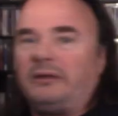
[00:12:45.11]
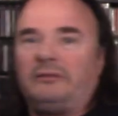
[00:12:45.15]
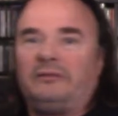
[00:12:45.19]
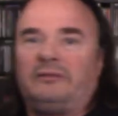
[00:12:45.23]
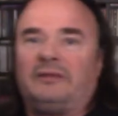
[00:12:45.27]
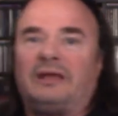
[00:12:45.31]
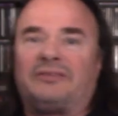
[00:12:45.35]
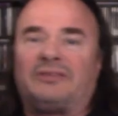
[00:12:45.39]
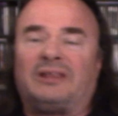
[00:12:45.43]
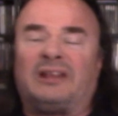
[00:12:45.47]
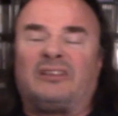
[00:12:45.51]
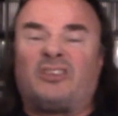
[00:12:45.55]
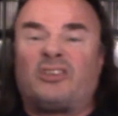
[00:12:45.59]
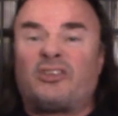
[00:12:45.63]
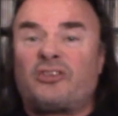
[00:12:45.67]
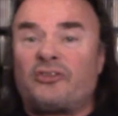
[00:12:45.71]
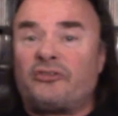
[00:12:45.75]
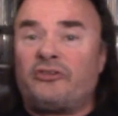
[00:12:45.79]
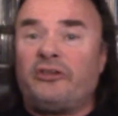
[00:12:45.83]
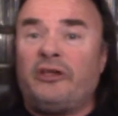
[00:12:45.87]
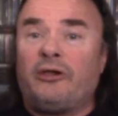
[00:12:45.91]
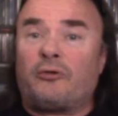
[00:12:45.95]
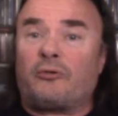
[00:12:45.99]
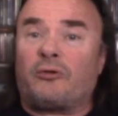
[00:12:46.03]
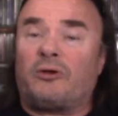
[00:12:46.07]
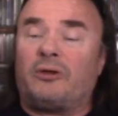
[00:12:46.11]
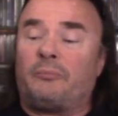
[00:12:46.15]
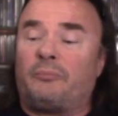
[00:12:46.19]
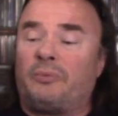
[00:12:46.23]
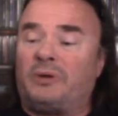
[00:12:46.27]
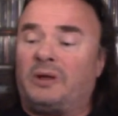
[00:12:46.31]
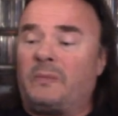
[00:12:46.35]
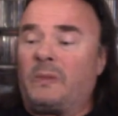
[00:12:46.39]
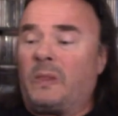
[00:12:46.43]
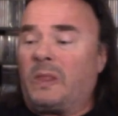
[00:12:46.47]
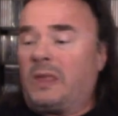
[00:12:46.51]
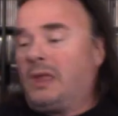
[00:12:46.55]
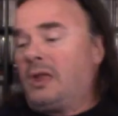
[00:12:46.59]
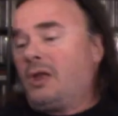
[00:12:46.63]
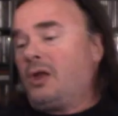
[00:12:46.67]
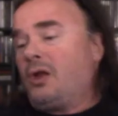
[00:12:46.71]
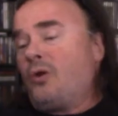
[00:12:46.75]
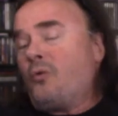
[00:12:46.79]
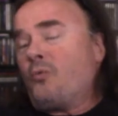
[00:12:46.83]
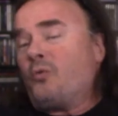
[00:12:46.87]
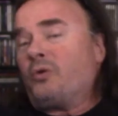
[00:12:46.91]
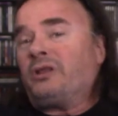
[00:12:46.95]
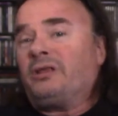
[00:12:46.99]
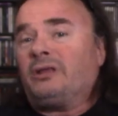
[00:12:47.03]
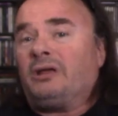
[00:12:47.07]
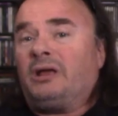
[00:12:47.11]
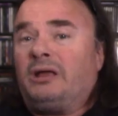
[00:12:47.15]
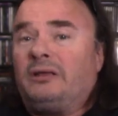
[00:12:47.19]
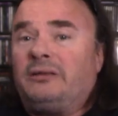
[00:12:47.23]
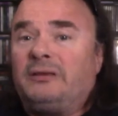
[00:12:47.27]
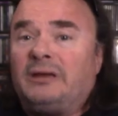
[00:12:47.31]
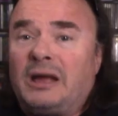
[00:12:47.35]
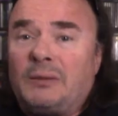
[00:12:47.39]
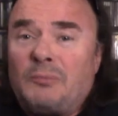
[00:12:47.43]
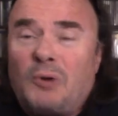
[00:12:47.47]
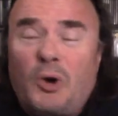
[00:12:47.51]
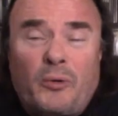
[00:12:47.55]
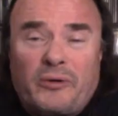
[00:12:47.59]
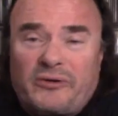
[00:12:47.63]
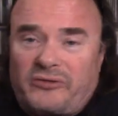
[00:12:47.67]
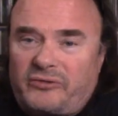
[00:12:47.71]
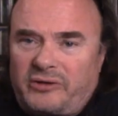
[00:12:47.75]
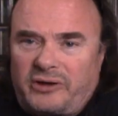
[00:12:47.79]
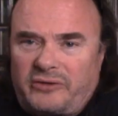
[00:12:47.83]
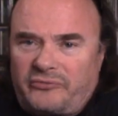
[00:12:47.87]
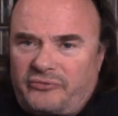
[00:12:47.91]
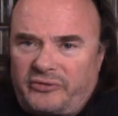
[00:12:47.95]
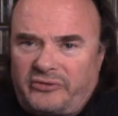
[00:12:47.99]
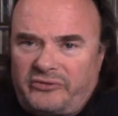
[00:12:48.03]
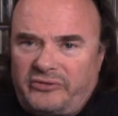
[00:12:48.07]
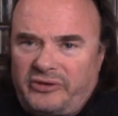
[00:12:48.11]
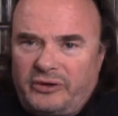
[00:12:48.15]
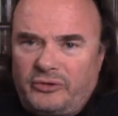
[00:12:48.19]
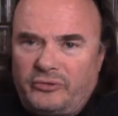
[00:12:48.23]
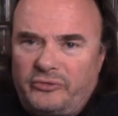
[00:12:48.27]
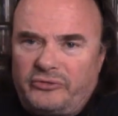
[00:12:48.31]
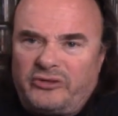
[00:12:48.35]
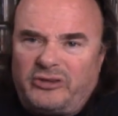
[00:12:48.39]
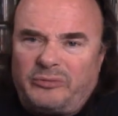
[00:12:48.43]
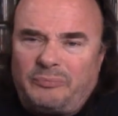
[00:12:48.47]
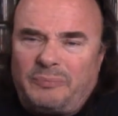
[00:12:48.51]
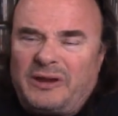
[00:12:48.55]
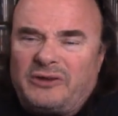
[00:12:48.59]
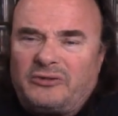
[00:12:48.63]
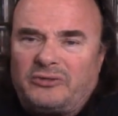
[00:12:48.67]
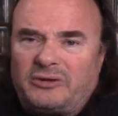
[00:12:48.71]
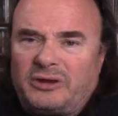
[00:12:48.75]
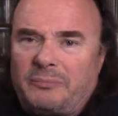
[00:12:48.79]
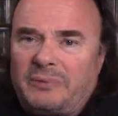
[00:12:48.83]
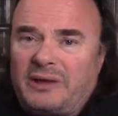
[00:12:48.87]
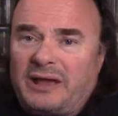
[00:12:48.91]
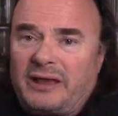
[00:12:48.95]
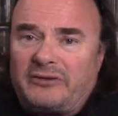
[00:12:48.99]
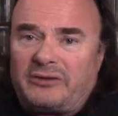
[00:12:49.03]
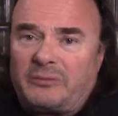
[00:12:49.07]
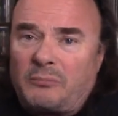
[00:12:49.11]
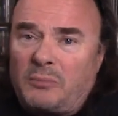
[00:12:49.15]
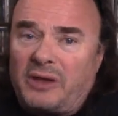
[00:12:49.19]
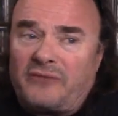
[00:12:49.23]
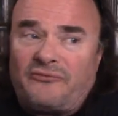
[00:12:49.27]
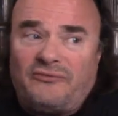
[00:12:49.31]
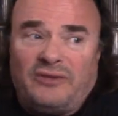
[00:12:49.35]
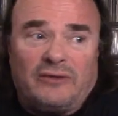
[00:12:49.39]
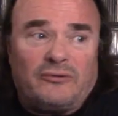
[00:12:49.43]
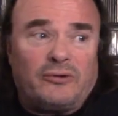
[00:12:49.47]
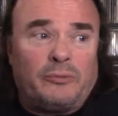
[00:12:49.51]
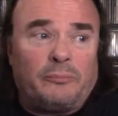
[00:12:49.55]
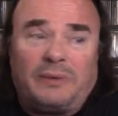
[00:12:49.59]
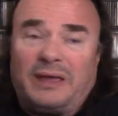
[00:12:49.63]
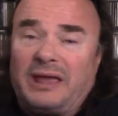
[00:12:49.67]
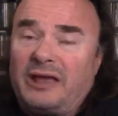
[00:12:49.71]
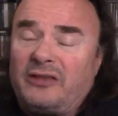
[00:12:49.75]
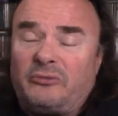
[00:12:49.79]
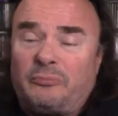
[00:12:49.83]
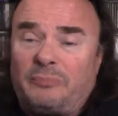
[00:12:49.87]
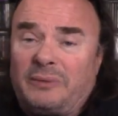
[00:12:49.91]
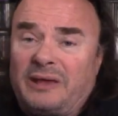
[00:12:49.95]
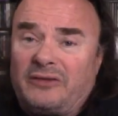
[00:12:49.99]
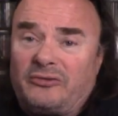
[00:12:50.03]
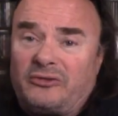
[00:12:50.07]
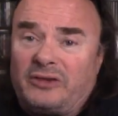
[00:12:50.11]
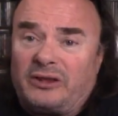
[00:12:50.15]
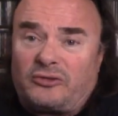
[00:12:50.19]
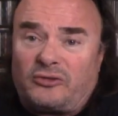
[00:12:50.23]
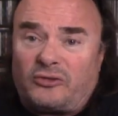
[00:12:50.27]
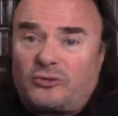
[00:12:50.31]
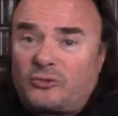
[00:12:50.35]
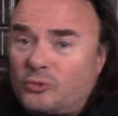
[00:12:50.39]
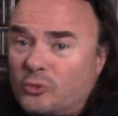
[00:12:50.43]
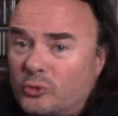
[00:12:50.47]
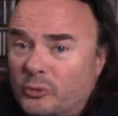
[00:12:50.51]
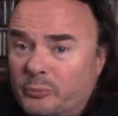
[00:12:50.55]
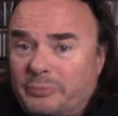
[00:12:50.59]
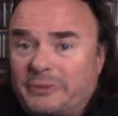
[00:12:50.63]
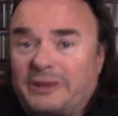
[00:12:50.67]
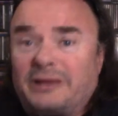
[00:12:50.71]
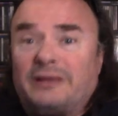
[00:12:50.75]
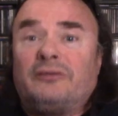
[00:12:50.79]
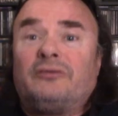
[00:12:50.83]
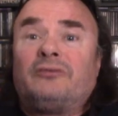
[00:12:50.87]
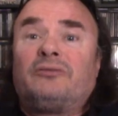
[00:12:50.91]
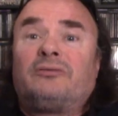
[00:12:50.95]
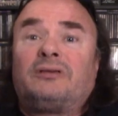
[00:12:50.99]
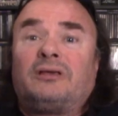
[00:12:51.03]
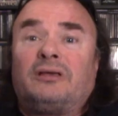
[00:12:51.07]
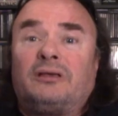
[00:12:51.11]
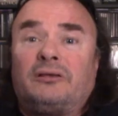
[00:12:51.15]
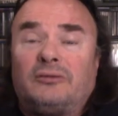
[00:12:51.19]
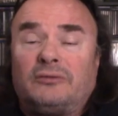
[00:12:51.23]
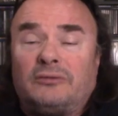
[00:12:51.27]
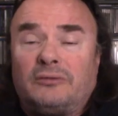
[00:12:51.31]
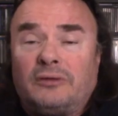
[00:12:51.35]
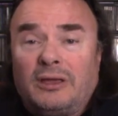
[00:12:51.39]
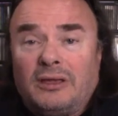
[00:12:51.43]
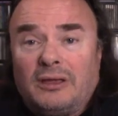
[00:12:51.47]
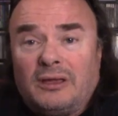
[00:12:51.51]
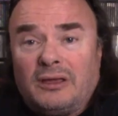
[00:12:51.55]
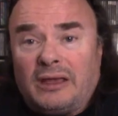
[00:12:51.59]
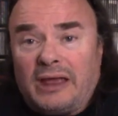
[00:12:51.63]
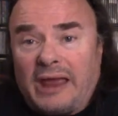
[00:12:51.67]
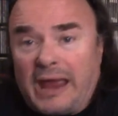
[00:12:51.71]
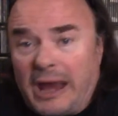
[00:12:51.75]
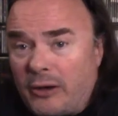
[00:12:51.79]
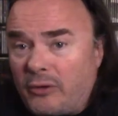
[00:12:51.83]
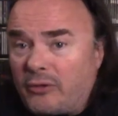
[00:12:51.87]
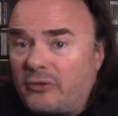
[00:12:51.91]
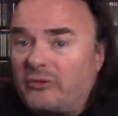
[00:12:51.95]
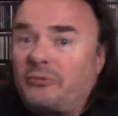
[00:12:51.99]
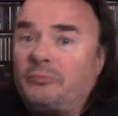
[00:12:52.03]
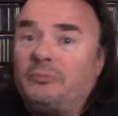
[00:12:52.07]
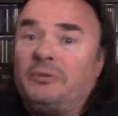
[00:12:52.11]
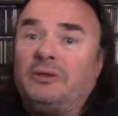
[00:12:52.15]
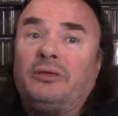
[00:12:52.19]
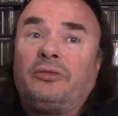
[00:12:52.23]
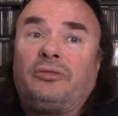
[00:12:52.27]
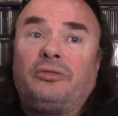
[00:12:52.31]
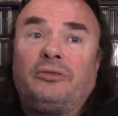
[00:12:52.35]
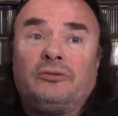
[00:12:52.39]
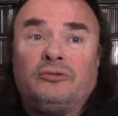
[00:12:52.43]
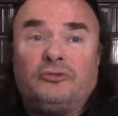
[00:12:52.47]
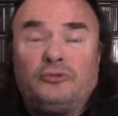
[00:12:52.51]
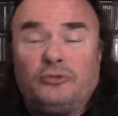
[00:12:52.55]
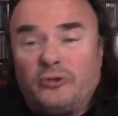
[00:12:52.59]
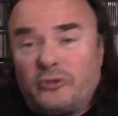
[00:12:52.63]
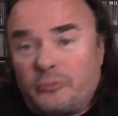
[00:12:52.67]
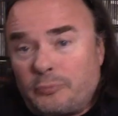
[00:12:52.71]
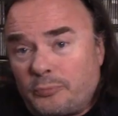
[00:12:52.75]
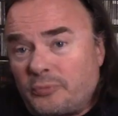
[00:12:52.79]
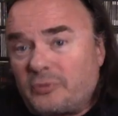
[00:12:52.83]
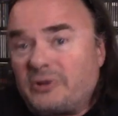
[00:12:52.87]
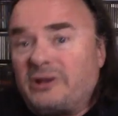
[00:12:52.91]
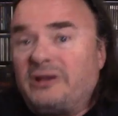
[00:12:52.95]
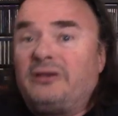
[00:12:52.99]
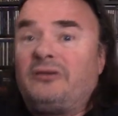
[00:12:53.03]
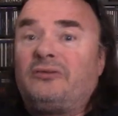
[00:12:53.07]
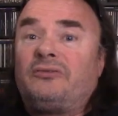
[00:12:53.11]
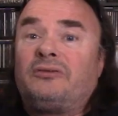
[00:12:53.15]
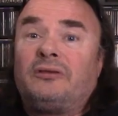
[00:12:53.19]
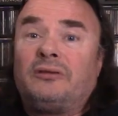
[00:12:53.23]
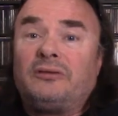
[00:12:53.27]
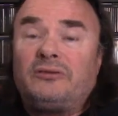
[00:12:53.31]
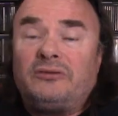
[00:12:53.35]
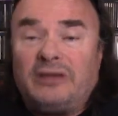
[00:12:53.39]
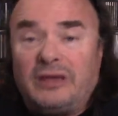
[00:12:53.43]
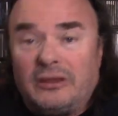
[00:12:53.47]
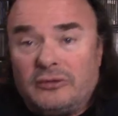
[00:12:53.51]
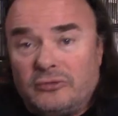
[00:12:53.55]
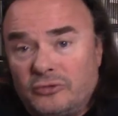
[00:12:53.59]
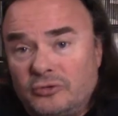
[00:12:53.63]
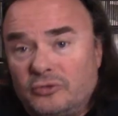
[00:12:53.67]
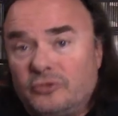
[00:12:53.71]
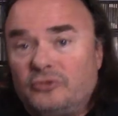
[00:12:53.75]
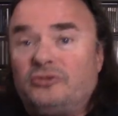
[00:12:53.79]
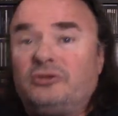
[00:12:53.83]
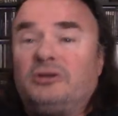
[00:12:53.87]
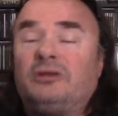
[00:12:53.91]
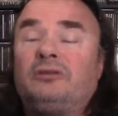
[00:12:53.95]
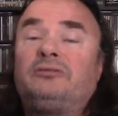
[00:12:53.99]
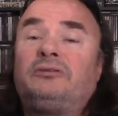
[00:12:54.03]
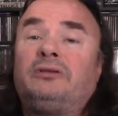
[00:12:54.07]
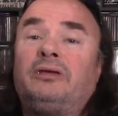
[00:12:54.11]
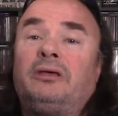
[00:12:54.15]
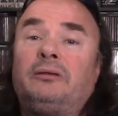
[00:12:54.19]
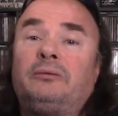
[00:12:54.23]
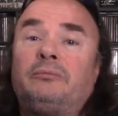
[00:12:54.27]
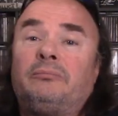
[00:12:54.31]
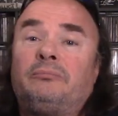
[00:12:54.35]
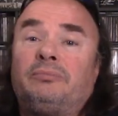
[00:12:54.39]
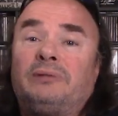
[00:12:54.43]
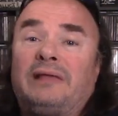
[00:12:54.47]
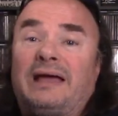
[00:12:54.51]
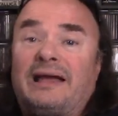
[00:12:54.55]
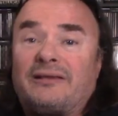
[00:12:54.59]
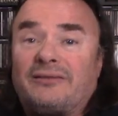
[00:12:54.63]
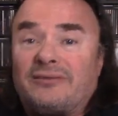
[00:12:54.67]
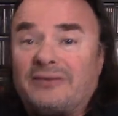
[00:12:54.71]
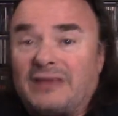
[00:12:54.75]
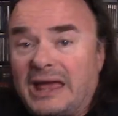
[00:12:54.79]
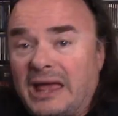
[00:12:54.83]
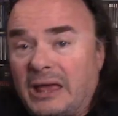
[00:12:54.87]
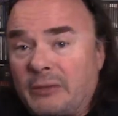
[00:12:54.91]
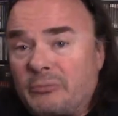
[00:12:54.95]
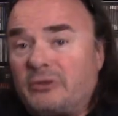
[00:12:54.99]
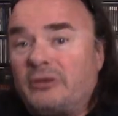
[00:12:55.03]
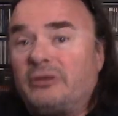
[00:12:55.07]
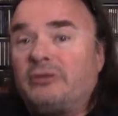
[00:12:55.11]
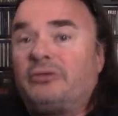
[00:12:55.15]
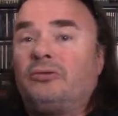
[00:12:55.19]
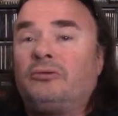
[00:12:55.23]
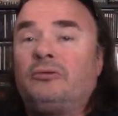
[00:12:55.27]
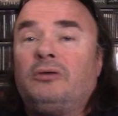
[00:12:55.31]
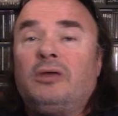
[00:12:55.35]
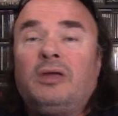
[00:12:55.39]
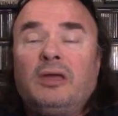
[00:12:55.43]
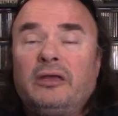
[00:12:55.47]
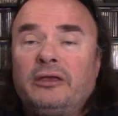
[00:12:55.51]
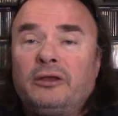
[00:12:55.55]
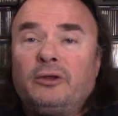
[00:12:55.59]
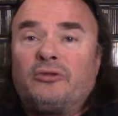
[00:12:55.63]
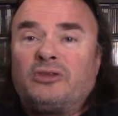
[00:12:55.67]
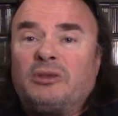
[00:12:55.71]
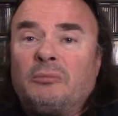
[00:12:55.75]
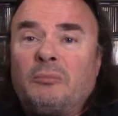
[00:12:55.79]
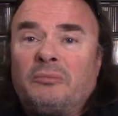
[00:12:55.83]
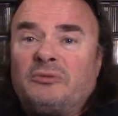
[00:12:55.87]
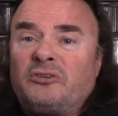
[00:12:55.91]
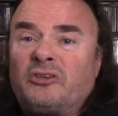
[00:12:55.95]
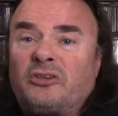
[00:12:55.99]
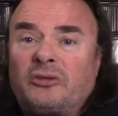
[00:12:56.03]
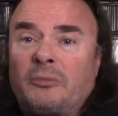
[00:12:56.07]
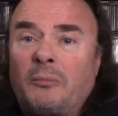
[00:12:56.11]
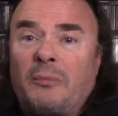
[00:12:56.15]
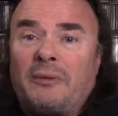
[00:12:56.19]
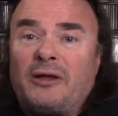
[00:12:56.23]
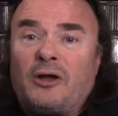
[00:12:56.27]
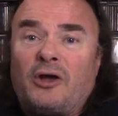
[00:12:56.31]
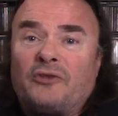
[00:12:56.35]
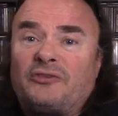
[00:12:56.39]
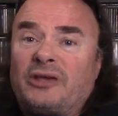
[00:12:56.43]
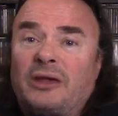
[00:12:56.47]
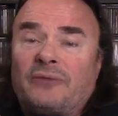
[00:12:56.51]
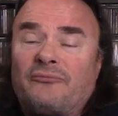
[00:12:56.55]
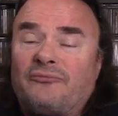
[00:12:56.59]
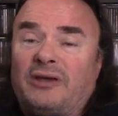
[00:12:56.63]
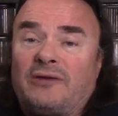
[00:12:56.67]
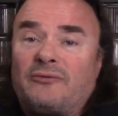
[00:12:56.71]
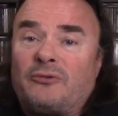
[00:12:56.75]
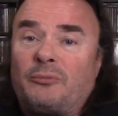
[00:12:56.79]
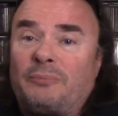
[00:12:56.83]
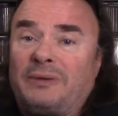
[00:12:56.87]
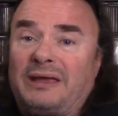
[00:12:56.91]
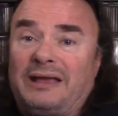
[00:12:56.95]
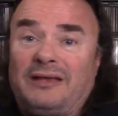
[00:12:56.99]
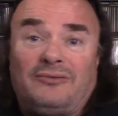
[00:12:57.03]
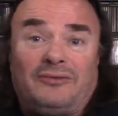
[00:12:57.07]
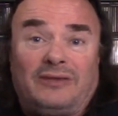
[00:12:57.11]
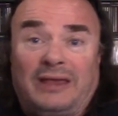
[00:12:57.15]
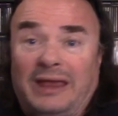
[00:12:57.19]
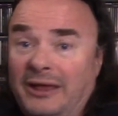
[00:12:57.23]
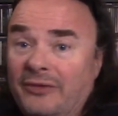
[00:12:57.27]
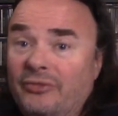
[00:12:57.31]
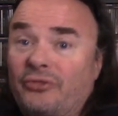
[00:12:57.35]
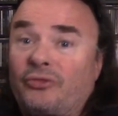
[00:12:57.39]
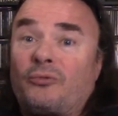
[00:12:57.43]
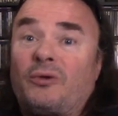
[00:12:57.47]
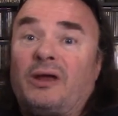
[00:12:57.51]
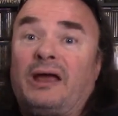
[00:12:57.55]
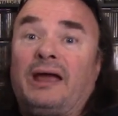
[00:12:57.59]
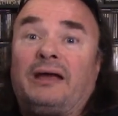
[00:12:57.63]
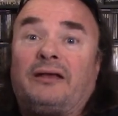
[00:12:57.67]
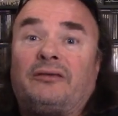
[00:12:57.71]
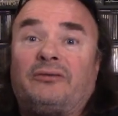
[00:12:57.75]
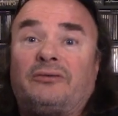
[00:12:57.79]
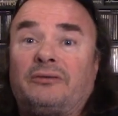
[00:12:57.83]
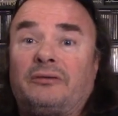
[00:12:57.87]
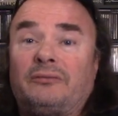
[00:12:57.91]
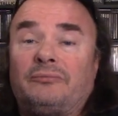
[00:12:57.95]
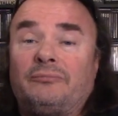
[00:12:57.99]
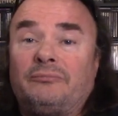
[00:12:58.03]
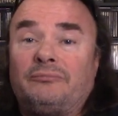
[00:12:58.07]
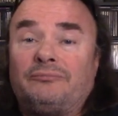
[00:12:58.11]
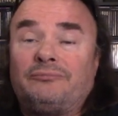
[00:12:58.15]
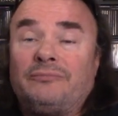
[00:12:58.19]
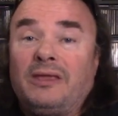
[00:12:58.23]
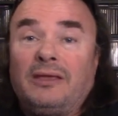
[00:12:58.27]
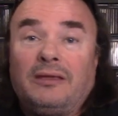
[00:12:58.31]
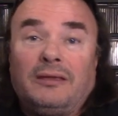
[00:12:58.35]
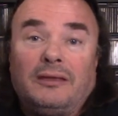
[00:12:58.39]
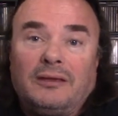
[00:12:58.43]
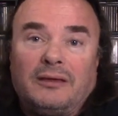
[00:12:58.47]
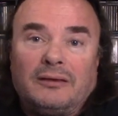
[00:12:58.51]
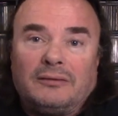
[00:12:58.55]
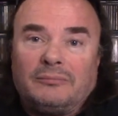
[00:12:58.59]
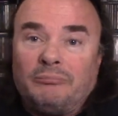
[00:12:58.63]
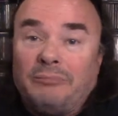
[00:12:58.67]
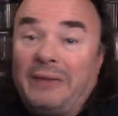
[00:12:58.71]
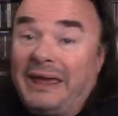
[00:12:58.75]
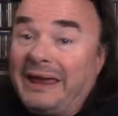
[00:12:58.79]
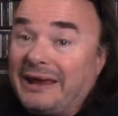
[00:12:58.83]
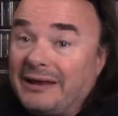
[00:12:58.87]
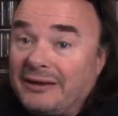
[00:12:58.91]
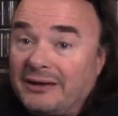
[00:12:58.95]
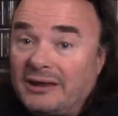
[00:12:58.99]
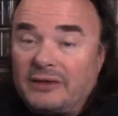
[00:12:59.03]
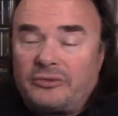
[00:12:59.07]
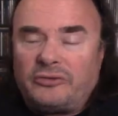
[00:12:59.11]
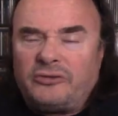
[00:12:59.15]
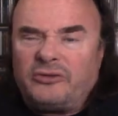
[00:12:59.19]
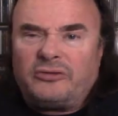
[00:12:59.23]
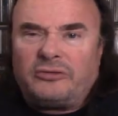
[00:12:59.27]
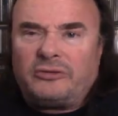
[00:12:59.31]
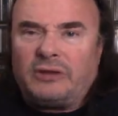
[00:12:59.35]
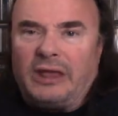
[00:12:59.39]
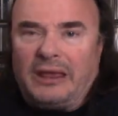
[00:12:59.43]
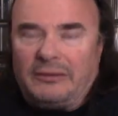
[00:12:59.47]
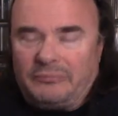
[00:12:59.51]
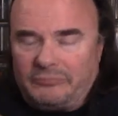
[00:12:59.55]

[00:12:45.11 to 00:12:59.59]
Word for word: not that it's a secret, but it, I'm always looking for singles, especially by some of my favorite bands, bands like the Scorpions and Aerosmith and Judas Priest and Ted Nugent and Black Sabbath, and you know some just some of my all-time favorite bands, Anthrax and Megadeth, just